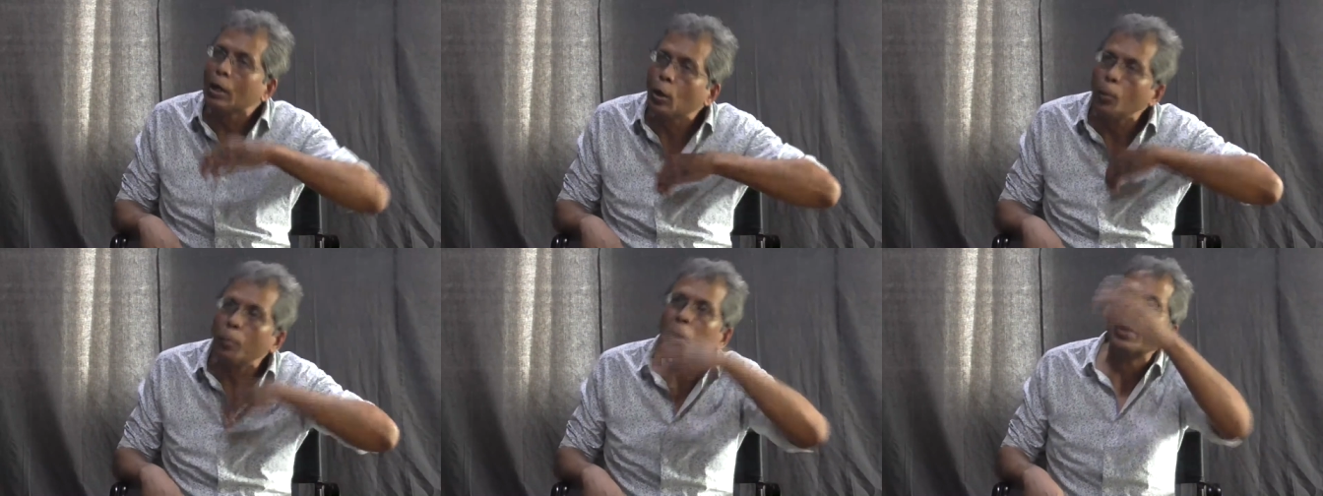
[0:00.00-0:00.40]

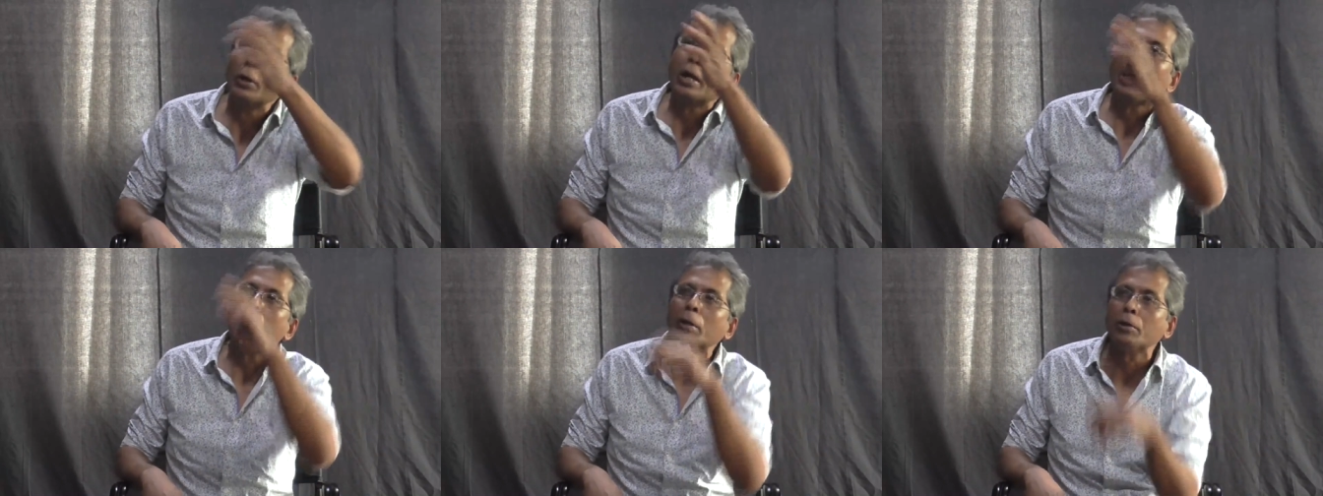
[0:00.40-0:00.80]
and go
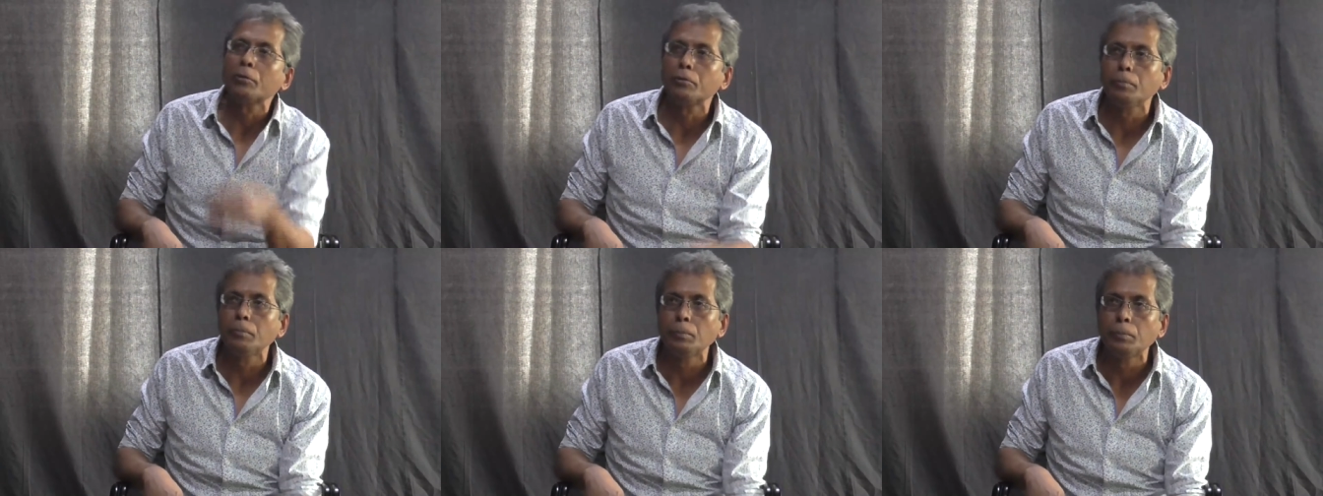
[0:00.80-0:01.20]
beyond
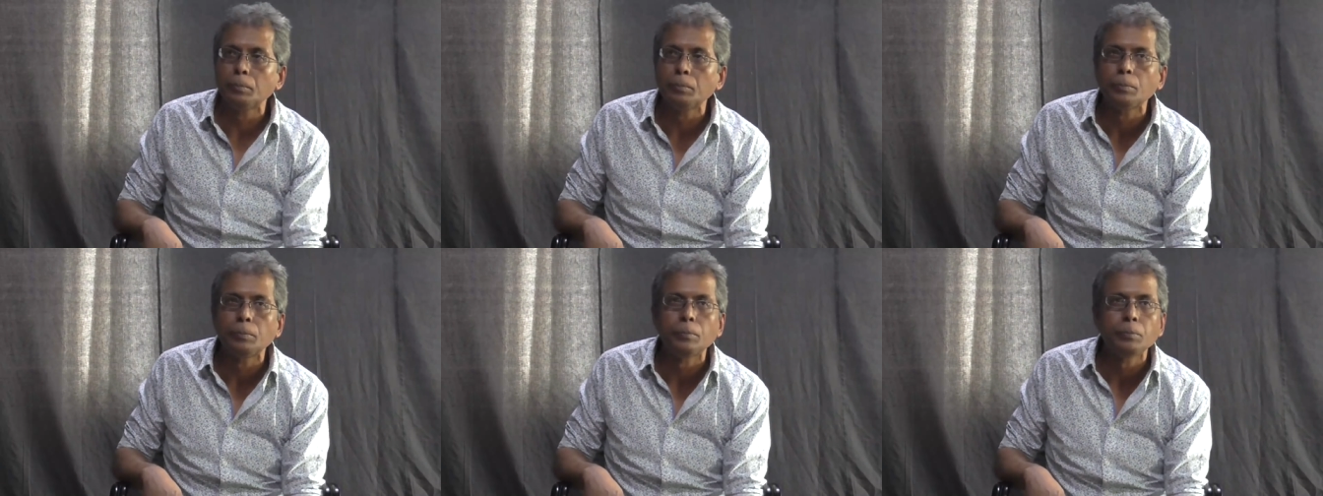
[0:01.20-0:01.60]

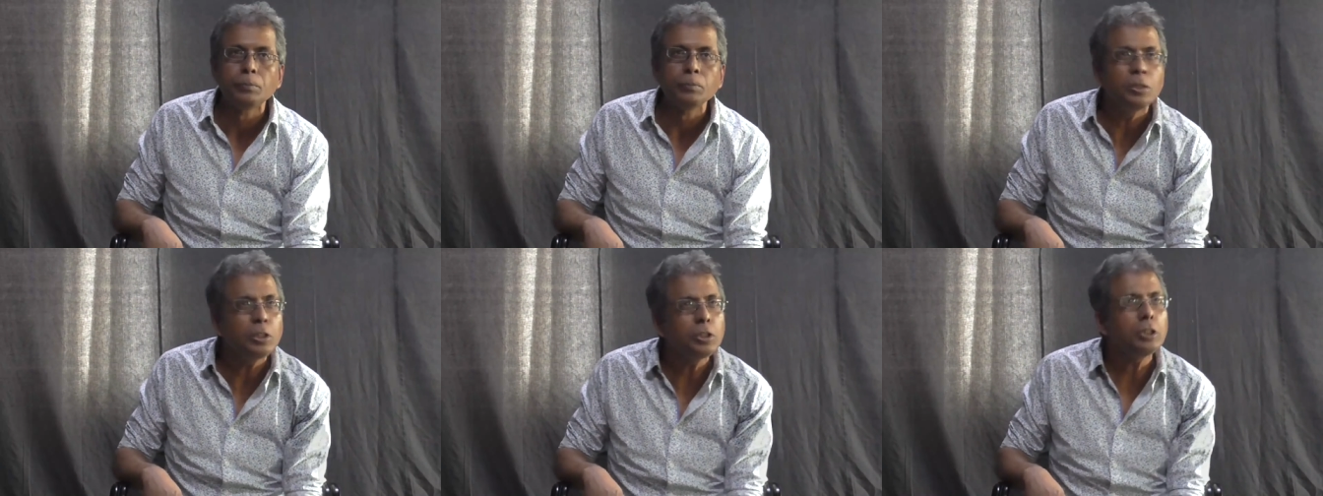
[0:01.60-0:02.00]

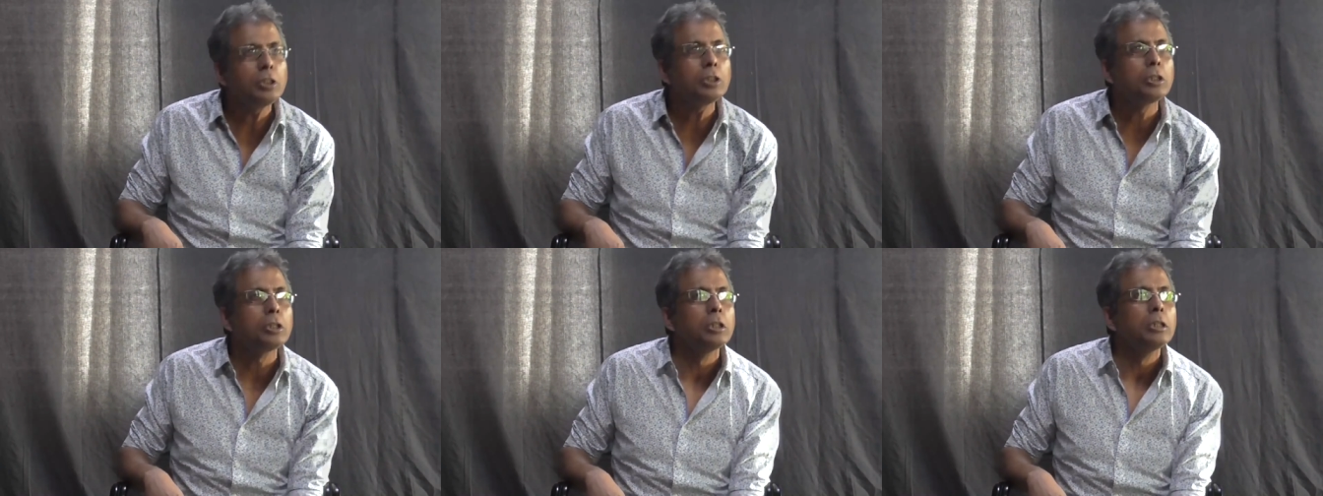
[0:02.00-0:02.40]
capitalism this
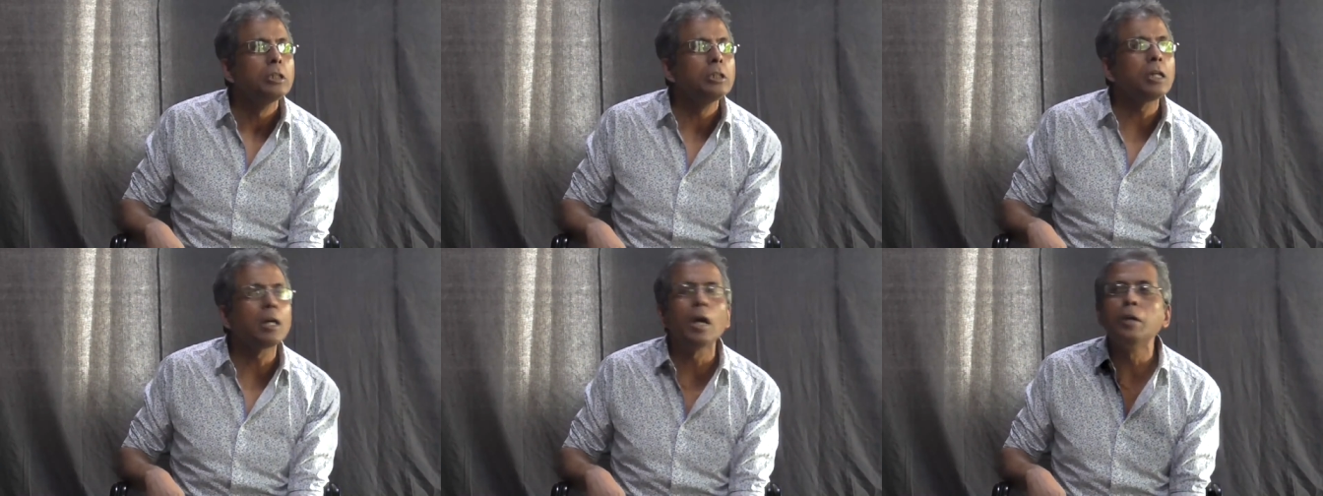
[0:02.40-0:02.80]
is
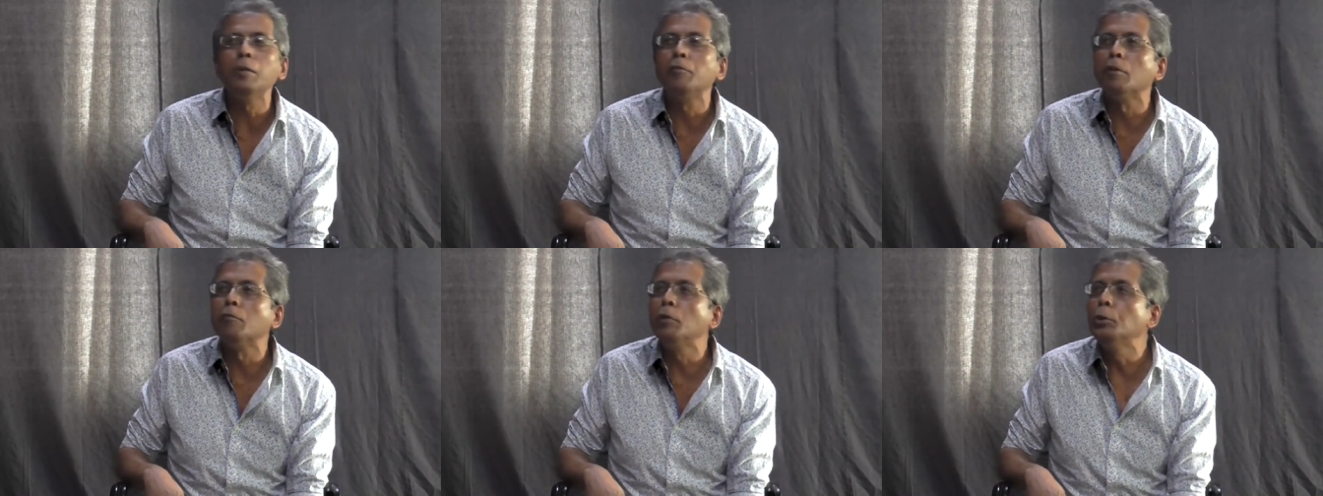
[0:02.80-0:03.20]
the
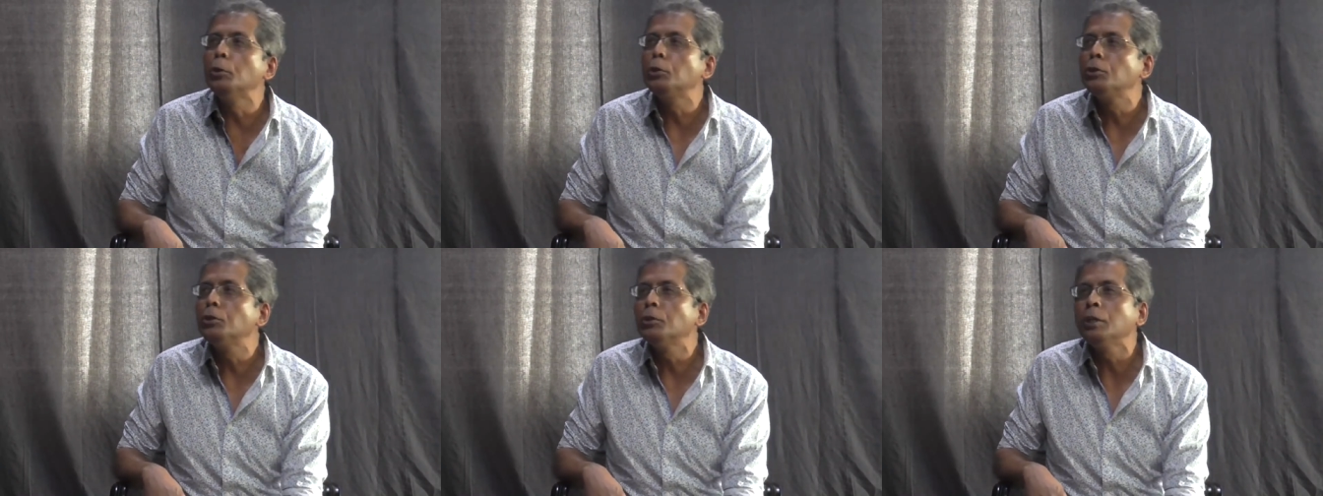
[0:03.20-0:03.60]
kind of
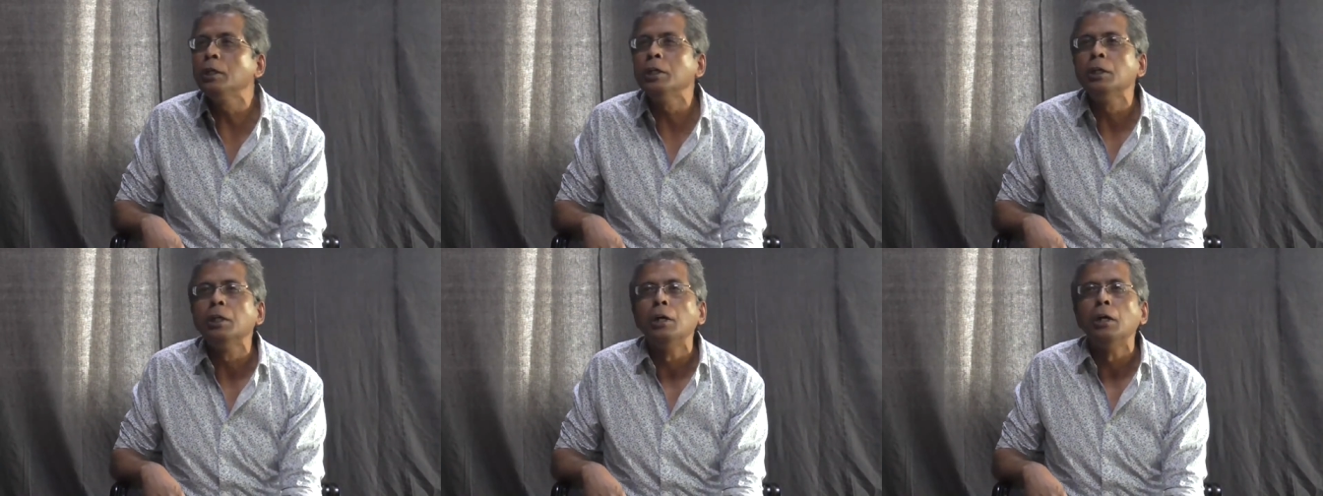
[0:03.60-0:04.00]
revolutionary